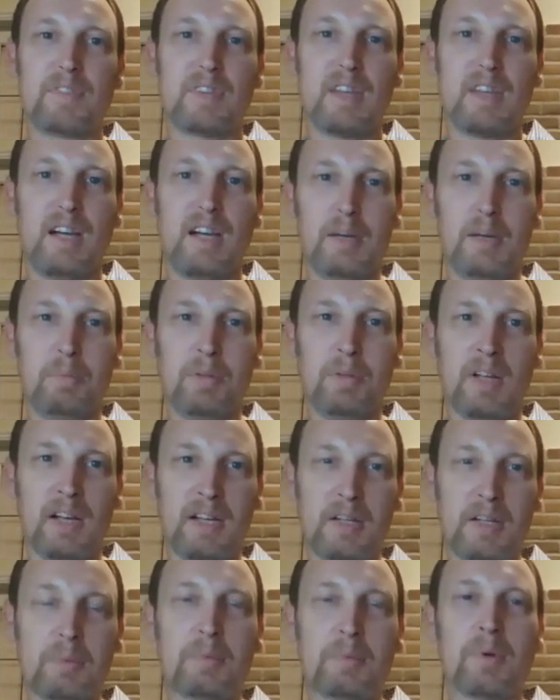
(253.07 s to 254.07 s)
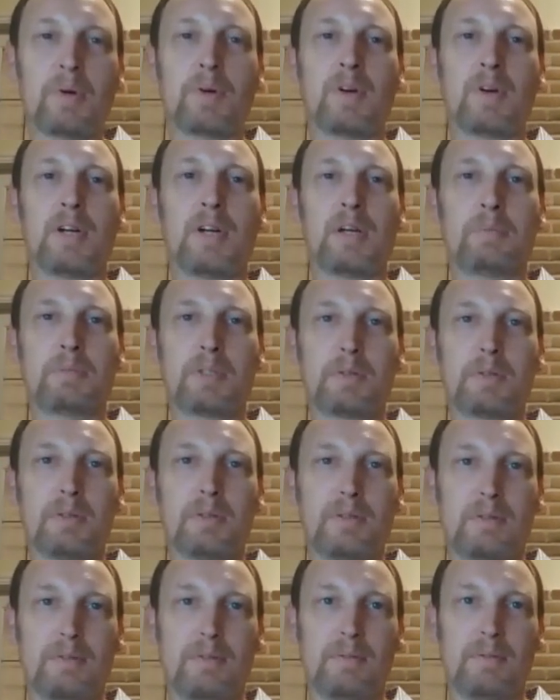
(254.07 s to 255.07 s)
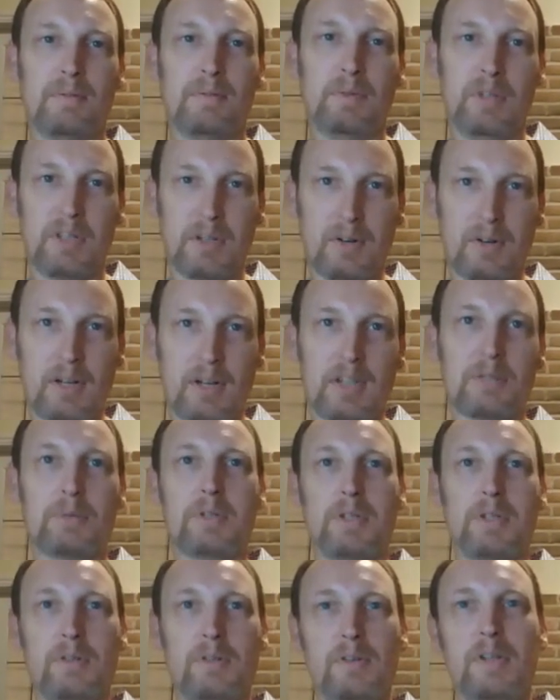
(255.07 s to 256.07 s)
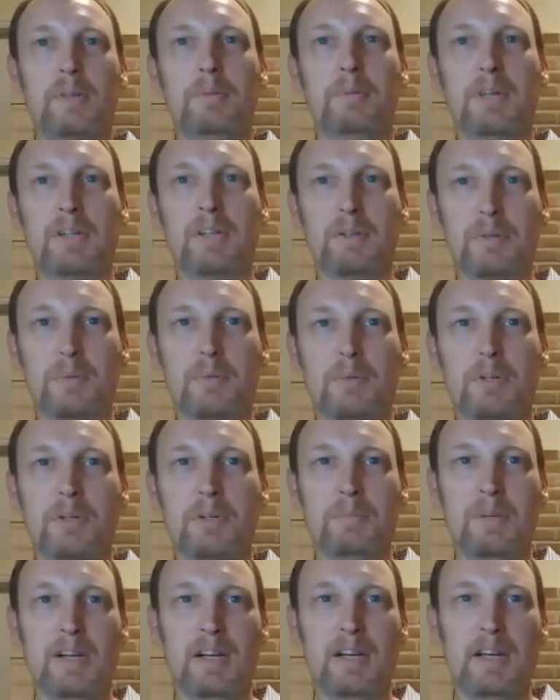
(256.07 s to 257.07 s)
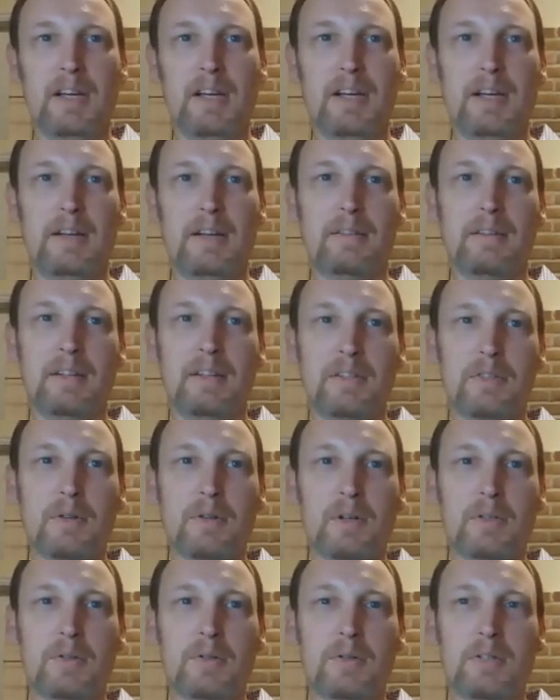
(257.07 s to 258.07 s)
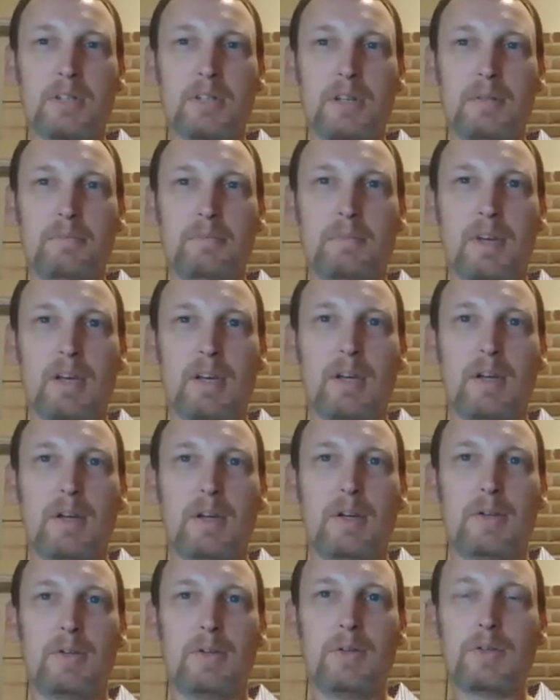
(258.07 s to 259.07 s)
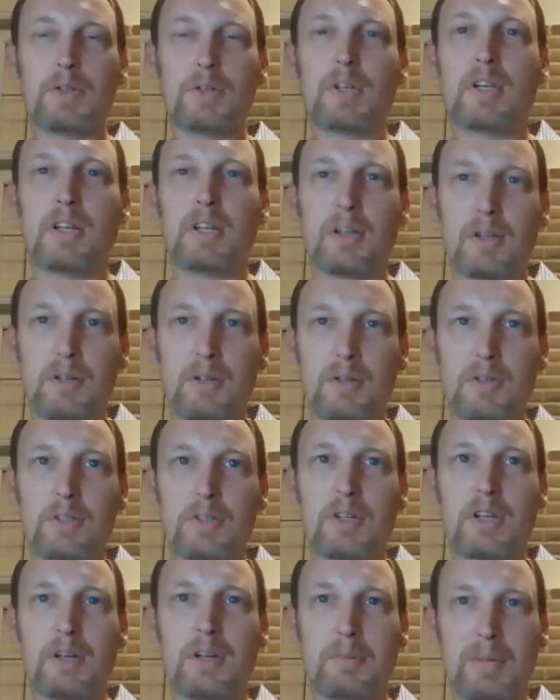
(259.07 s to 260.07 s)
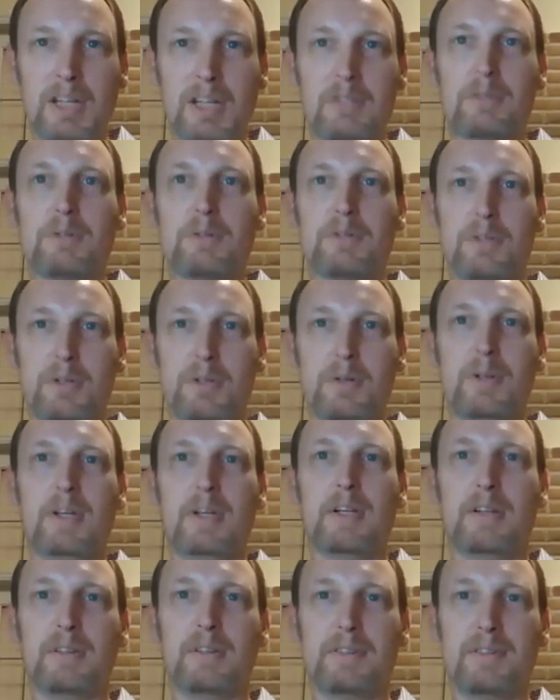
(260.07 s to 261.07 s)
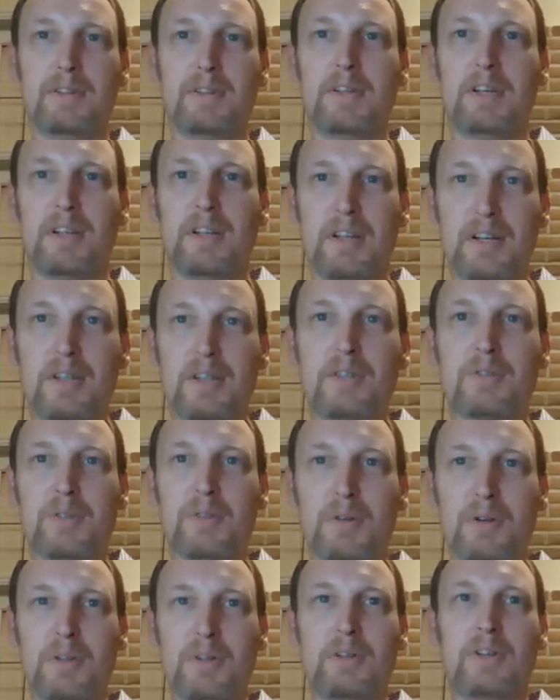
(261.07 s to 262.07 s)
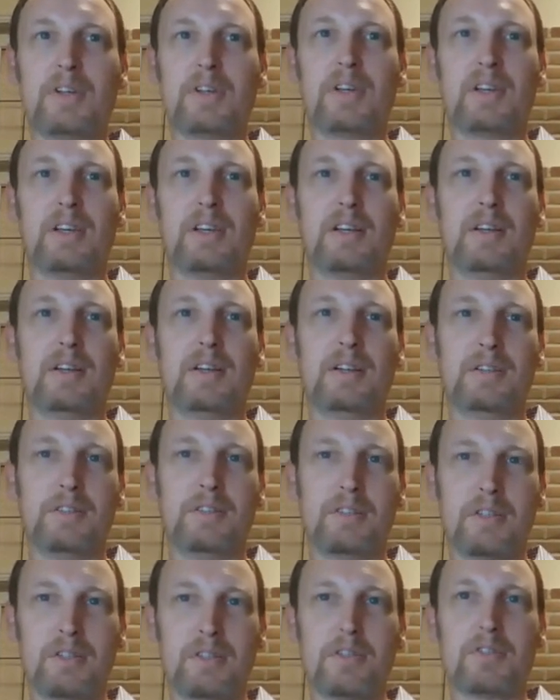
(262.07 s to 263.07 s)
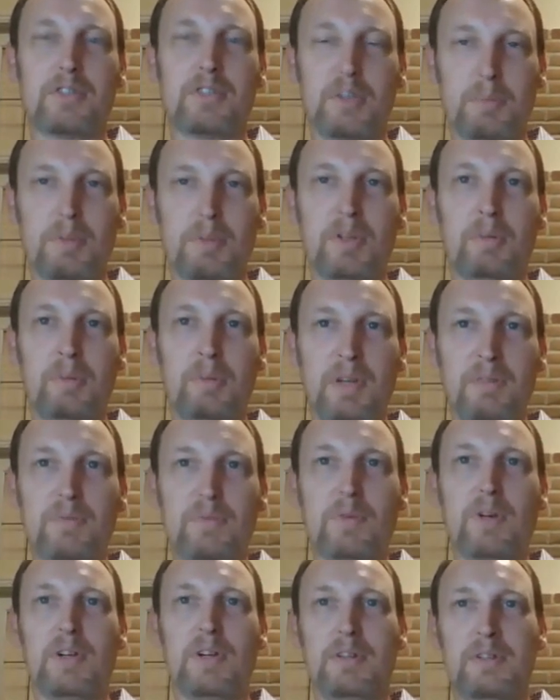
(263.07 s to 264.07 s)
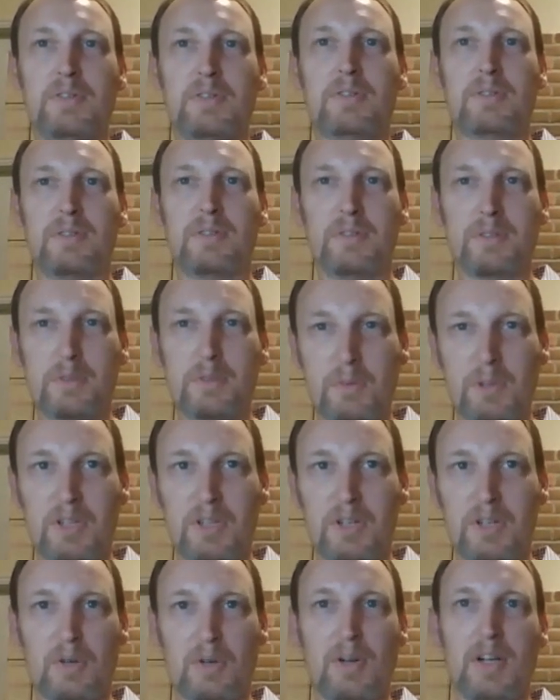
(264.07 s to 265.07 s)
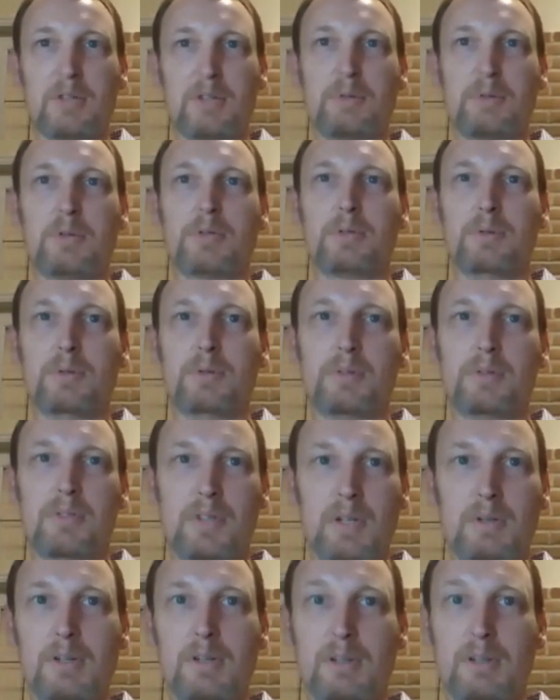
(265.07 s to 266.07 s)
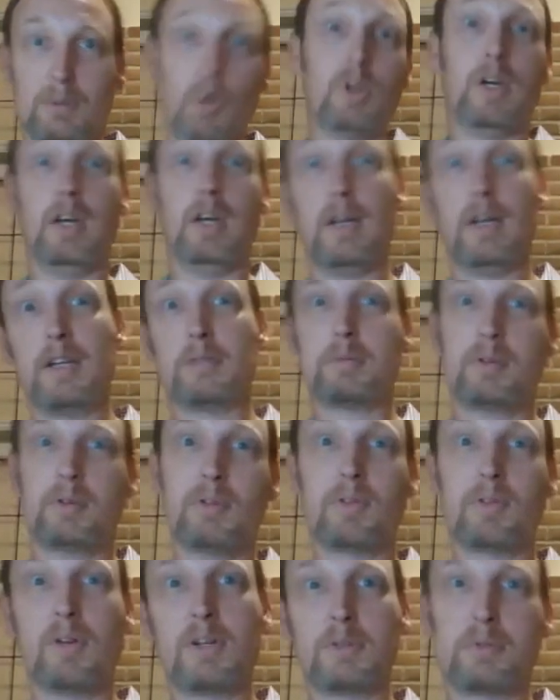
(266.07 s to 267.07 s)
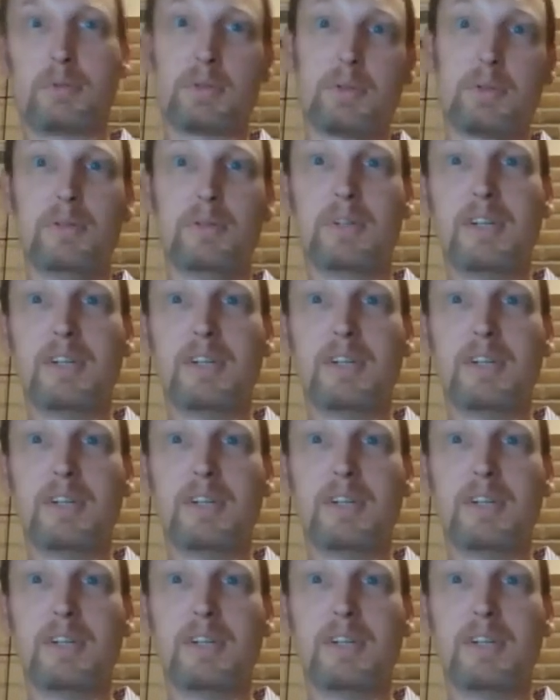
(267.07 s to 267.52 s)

I applied to programs with a graduate degree because one of my instructors said, you should get a master's degree. You can get an intern, you can get an assistantship, and they'll pay for it. You should really go to graduate school. So I went, okay, I guess I'm going to graduate school.